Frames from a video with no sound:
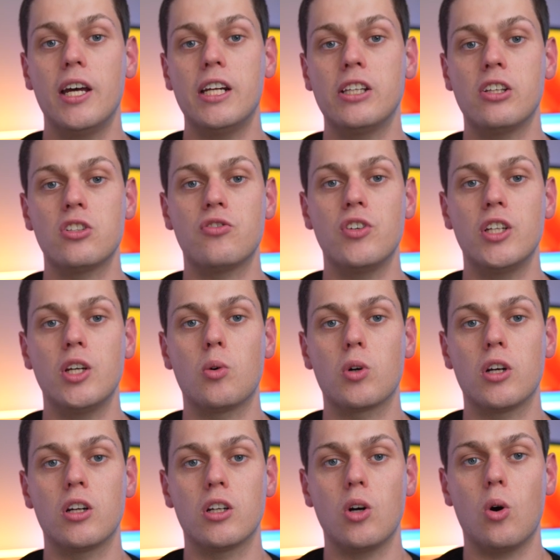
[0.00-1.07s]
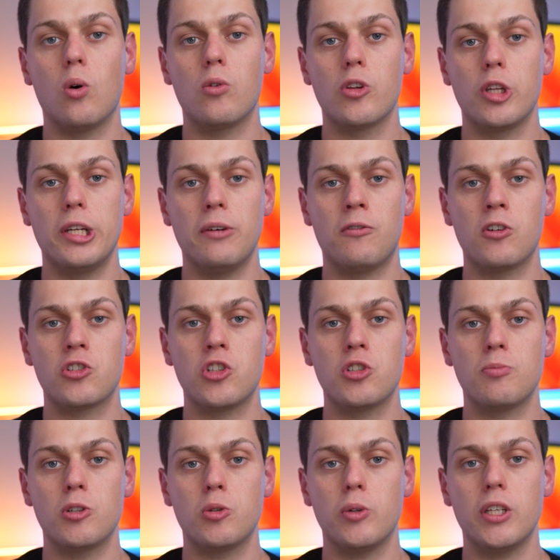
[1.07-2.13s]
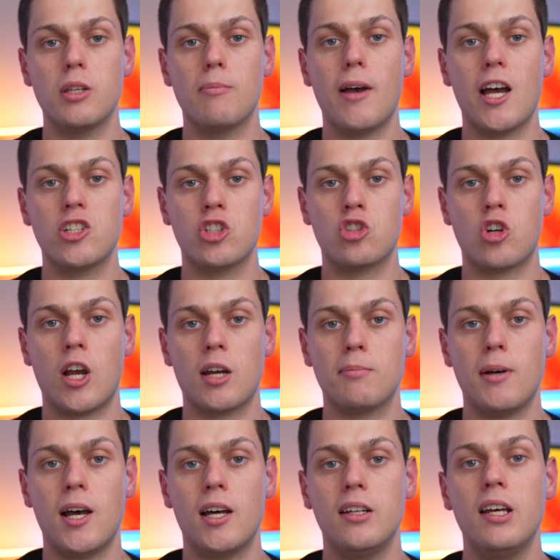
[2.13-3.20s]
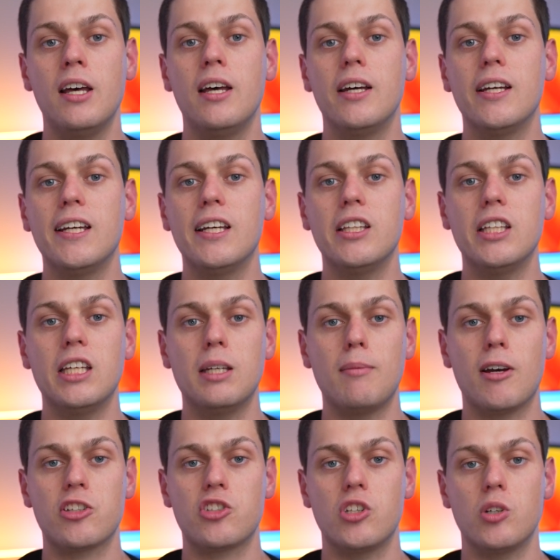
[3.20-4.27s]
And in this video, we're gonna go over the differences between the Magic Trackpad and the MX